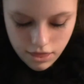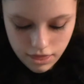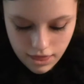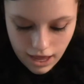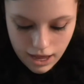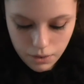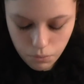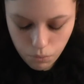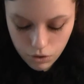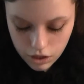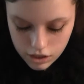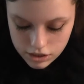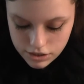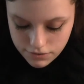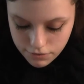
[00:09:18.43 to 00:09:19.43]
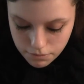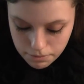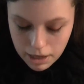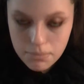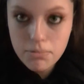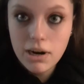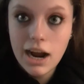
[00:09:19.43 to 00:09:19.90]
that works for
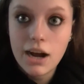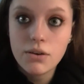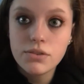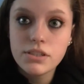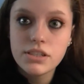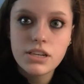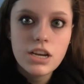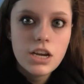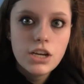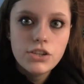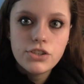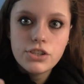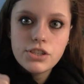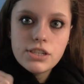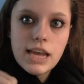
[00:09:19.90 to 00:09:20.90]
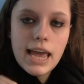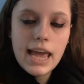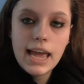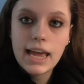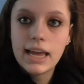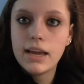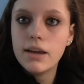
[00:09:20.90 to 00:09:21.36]
my brows, just
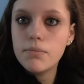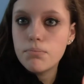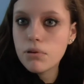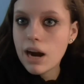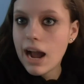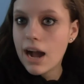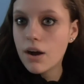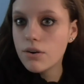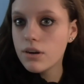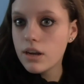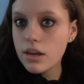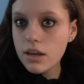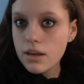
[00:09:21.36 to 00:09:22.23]
a brown.